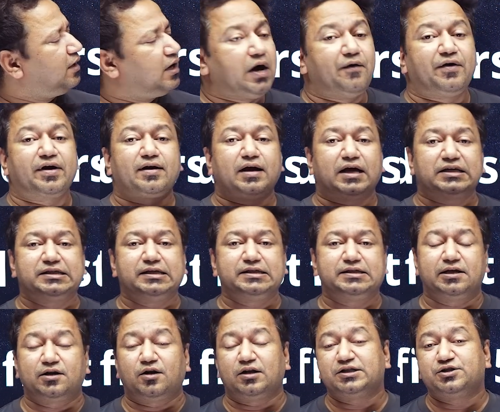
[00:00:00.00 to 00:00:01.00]
our
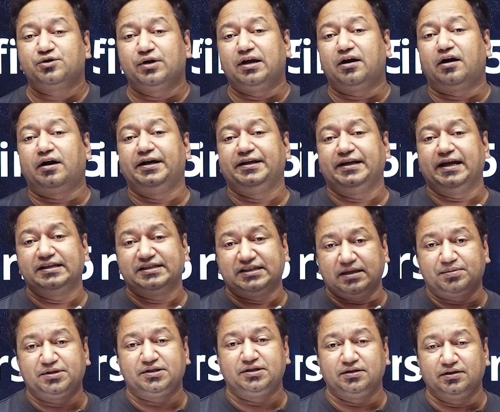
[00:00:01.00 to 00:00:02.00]
classes, and also LRDI
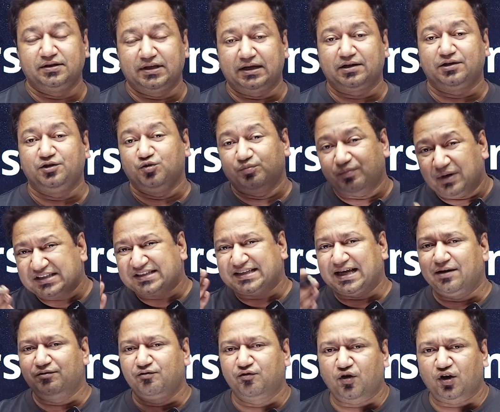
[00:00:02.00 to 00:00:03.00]
Inception that you must
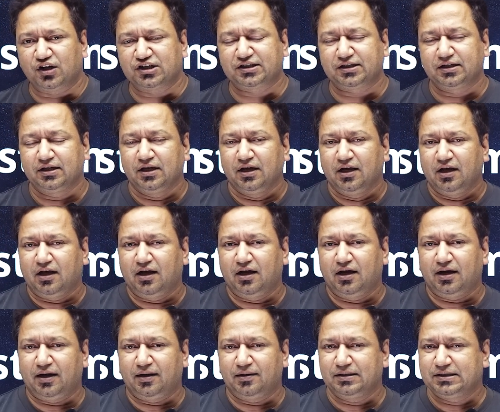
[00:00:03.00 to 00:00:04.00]
have watched.
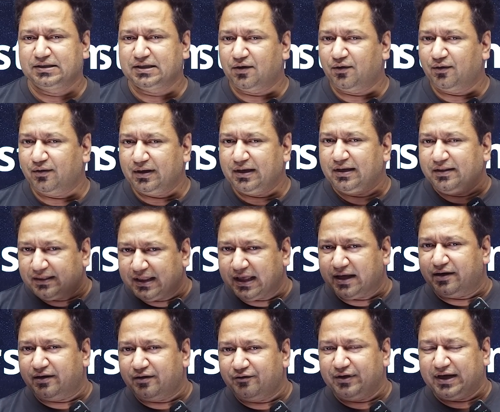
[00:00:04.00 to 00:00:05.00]
So
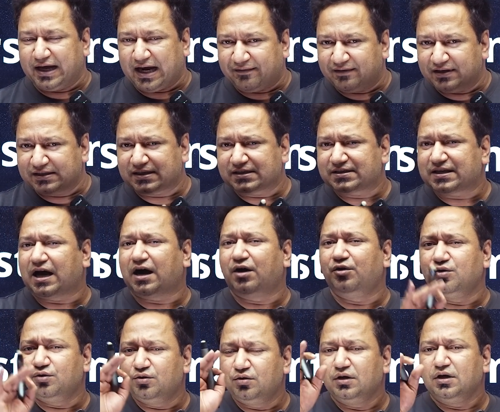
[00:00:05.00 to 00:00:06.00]
there we have discussed
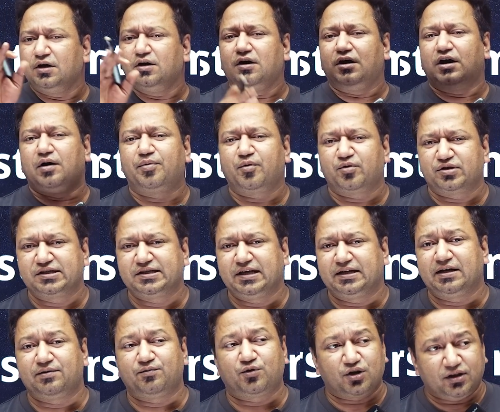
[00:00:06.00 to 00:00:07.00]
how to approach a
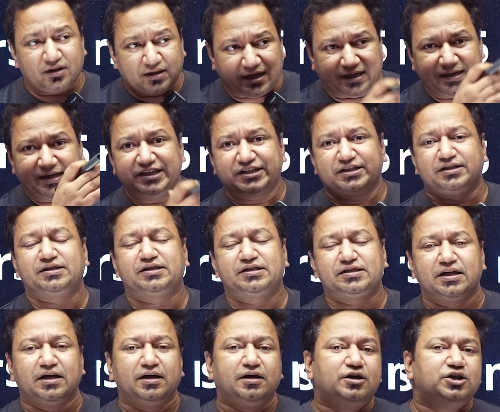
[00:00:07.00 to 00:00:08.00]
set and what all
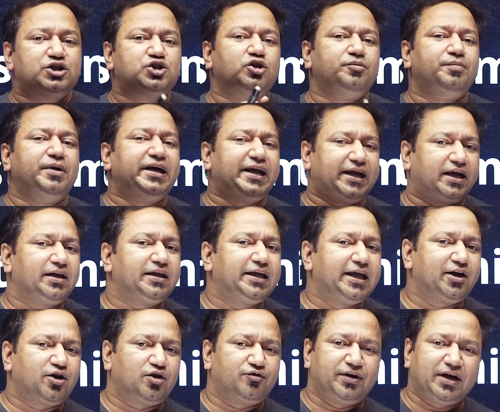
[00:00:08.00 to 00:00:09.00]
conditions should be taken
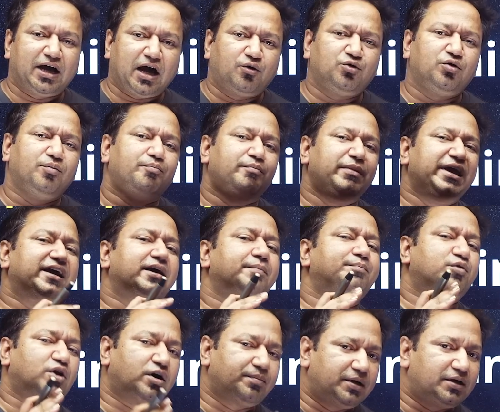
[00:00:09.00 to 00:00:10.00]
care of and how to make a
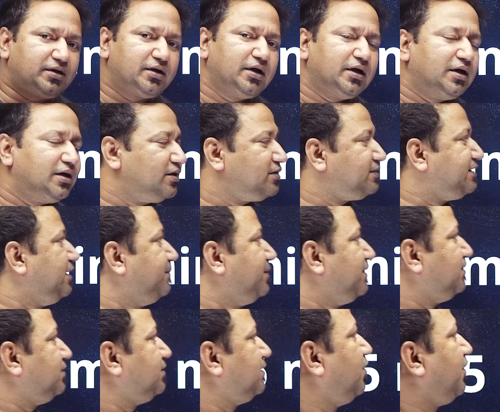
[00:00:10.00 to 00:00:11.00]
proper
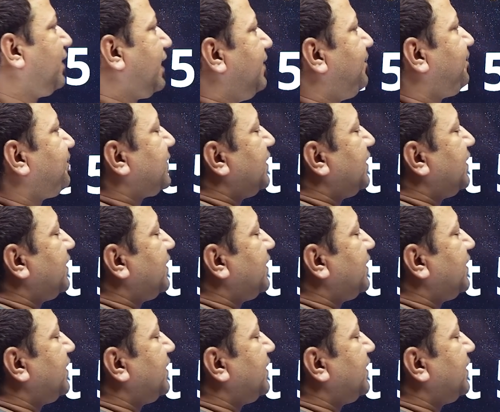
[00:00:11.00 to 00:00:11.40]
table. Okay.